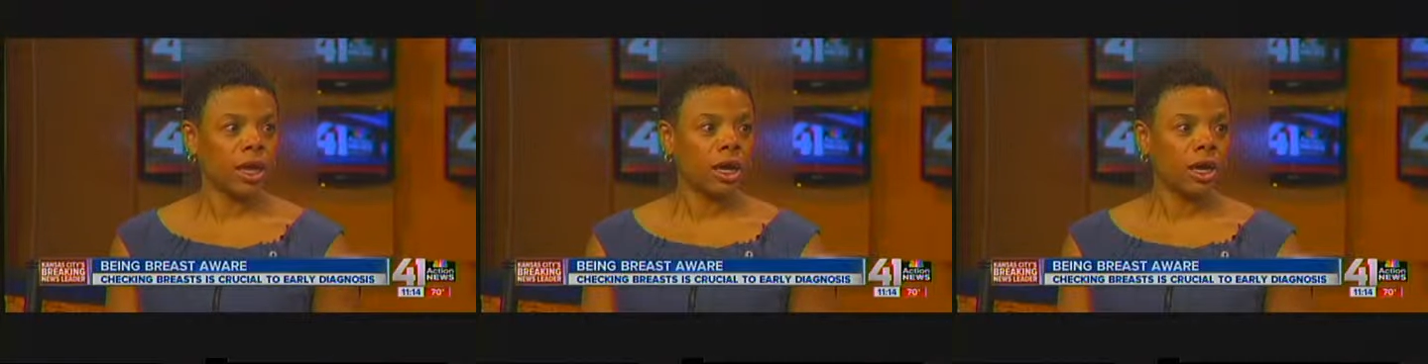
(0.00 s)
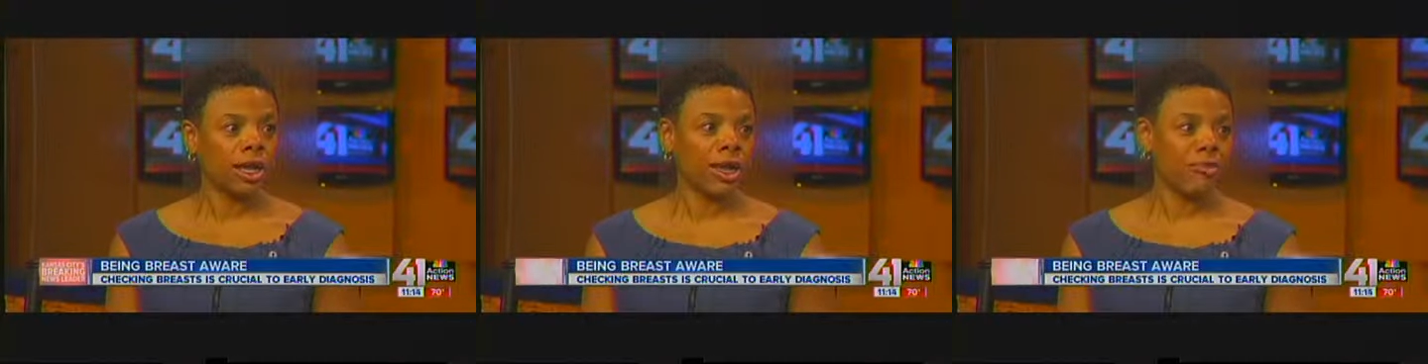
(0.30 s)

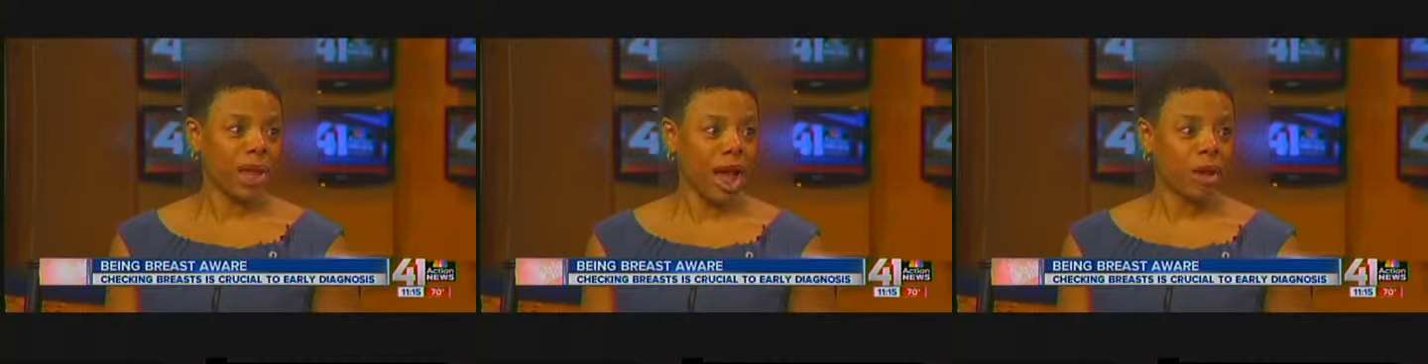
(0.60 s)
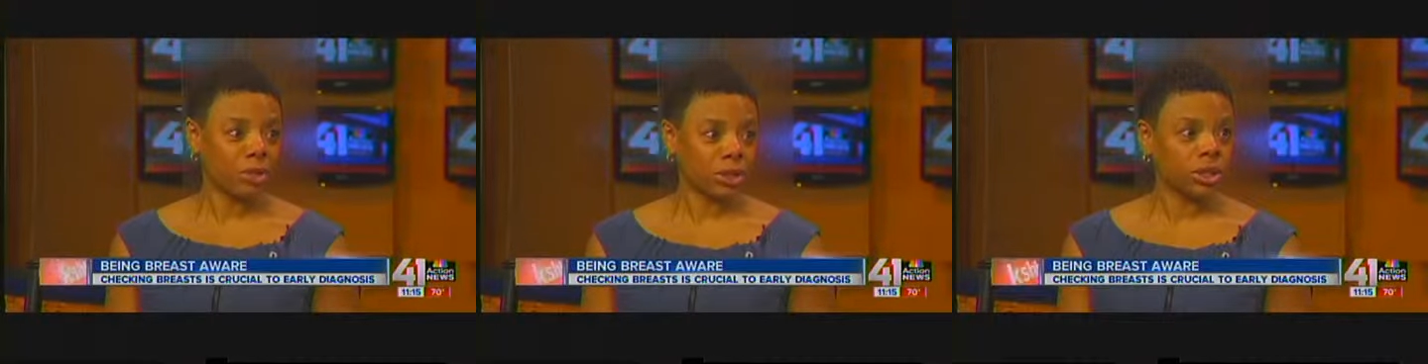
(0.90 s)
uh, gave me
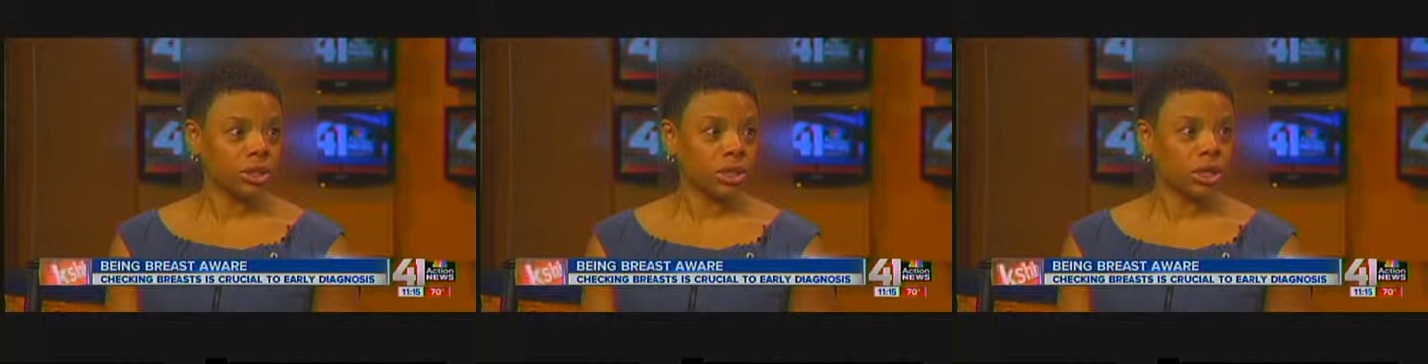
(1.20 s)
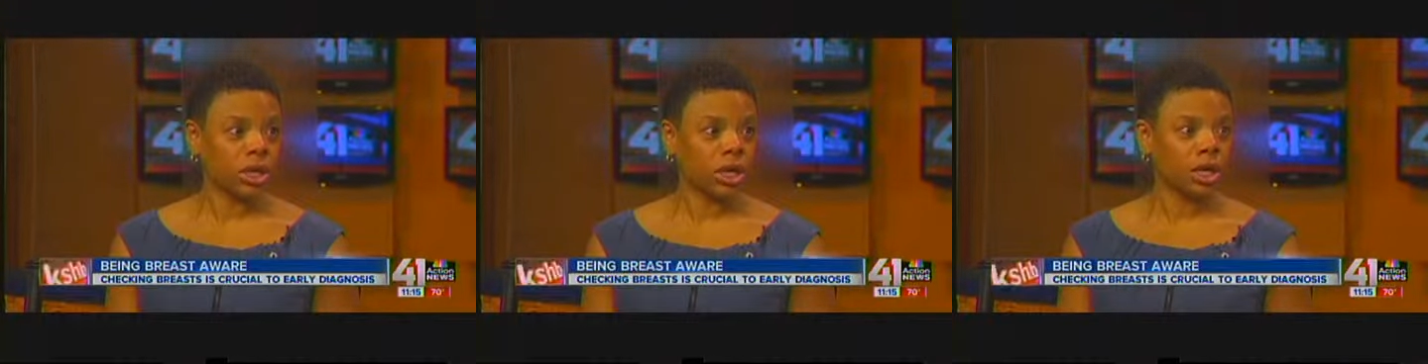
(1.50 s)

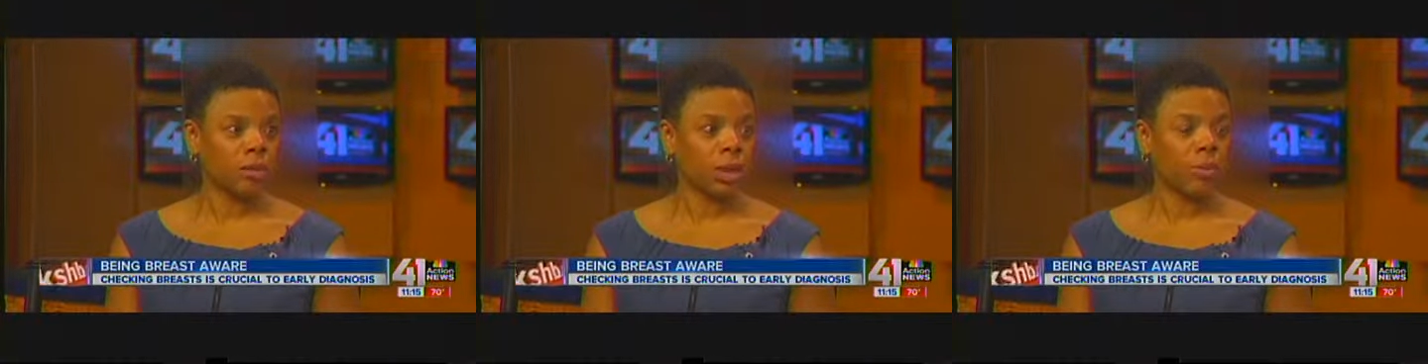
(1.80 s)
options. Um,